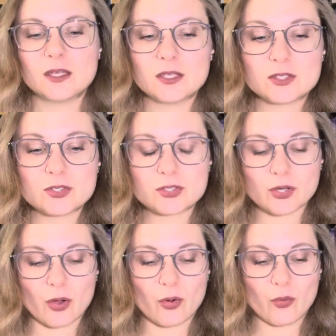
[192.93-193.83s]

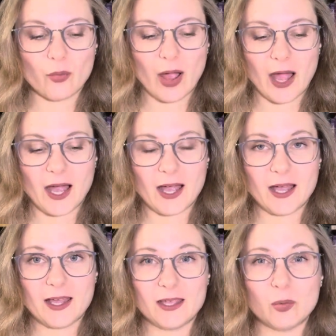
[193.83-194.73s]
So
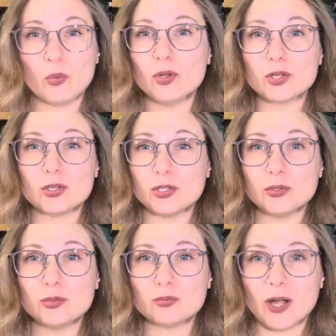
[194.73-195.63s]
I will
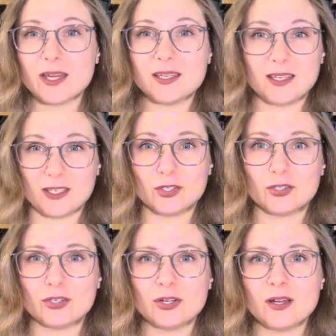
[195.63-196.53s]
include right
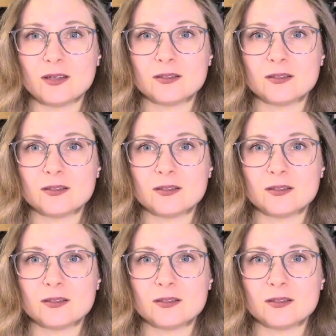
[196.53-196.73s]
here